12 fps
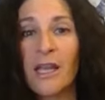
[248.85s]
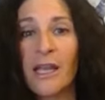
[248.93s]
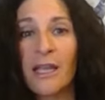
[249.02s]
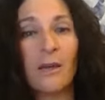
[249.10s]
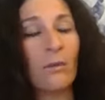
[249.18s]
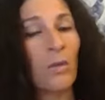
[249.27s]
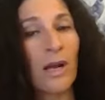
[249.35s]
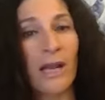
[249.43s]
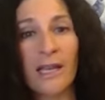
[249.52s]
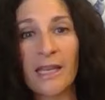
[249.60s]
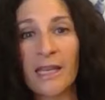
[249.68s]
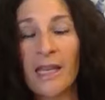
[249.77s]
in what I
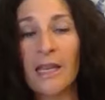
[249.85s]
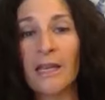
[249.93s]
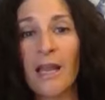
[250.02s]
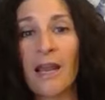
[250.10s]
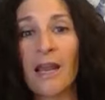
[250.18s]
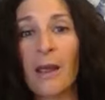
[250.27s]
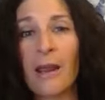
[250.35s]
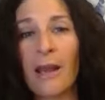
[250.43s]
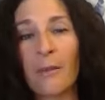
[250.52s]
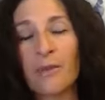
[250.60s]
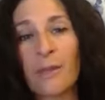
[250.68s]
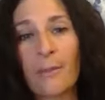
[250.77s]
could eat. And
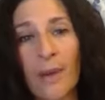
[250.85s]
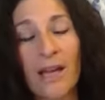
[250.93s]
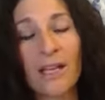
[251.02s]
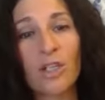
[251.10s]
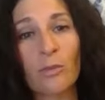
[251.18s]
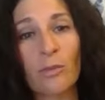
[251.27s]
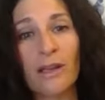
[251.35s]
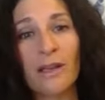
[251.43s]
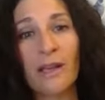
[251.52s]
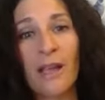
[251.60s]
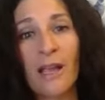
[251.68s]
it was a punishment.